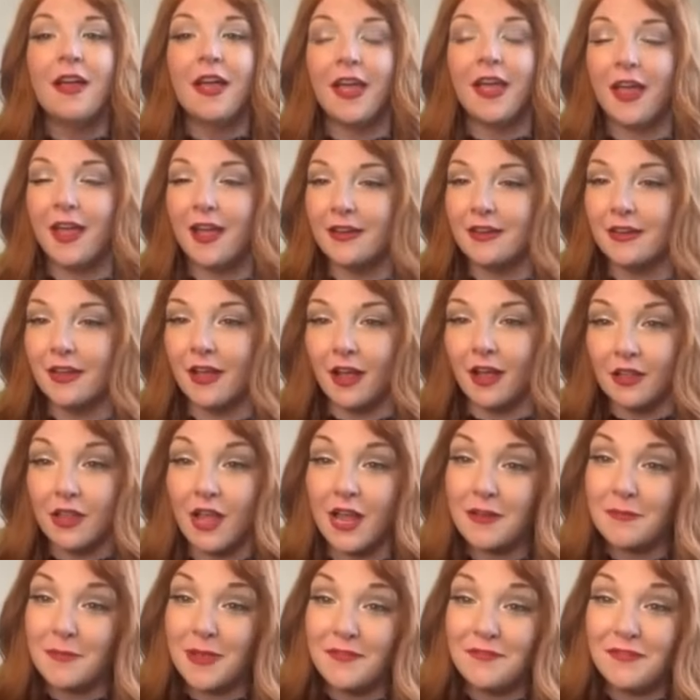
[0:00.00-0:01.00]
And a
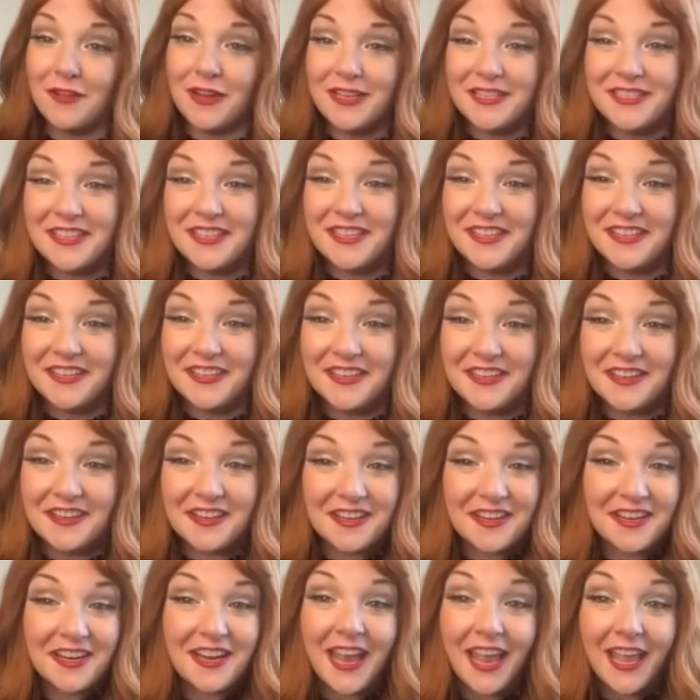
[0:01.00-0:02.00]
lot of my friends are
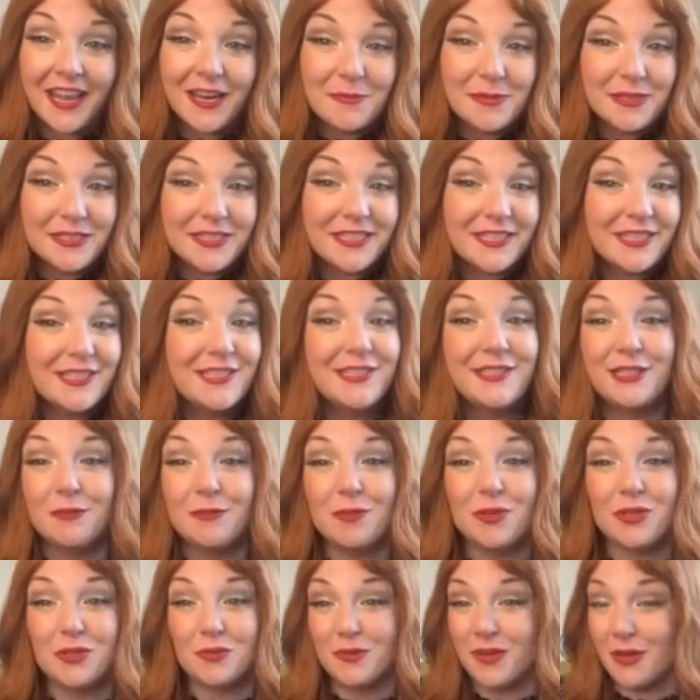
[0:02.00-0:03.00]
cannabis
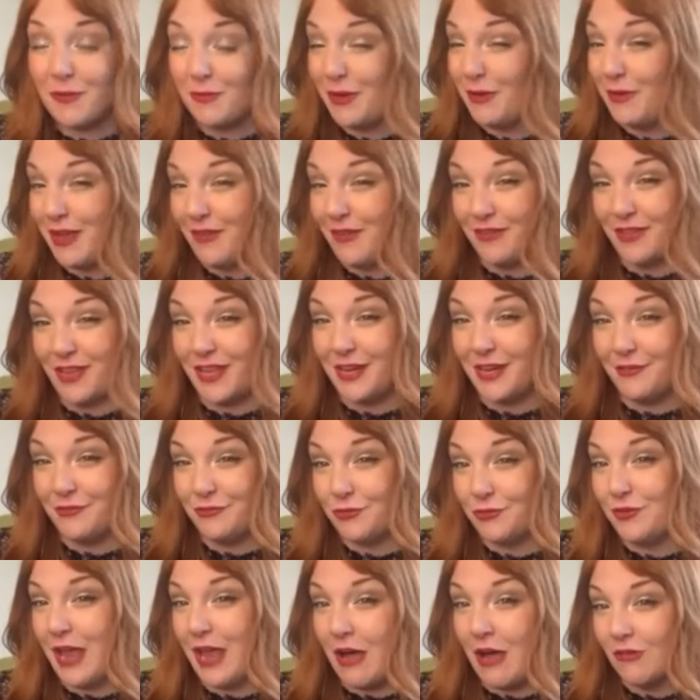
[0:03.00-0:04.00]
consumers. We don't have a lot of
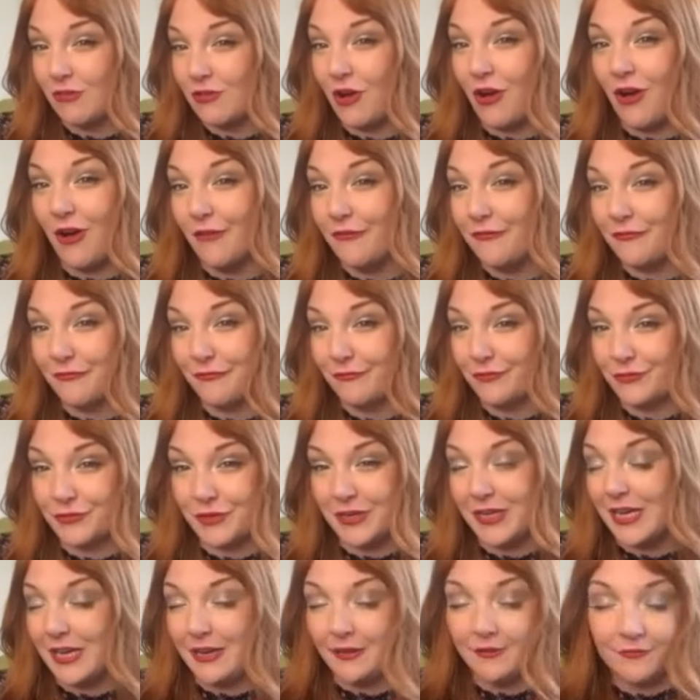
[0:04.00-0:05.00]
alcohol
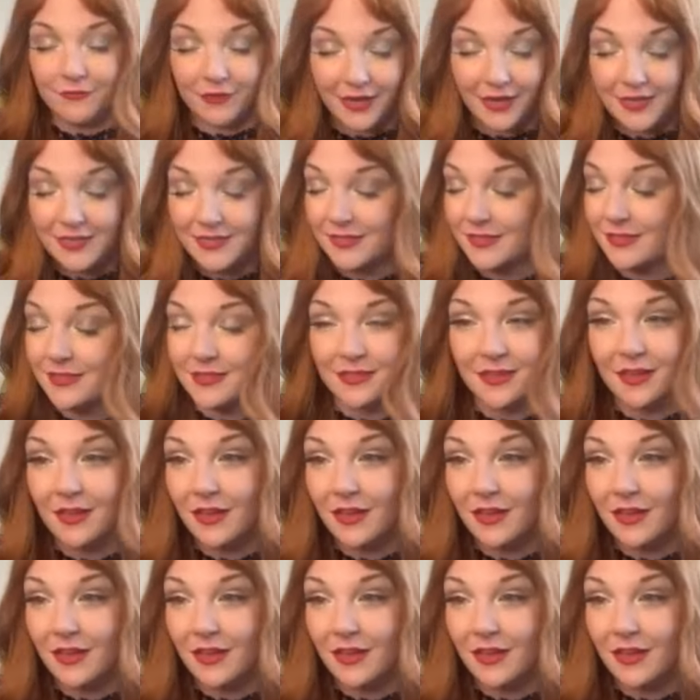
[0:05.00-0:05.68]
drinking friends.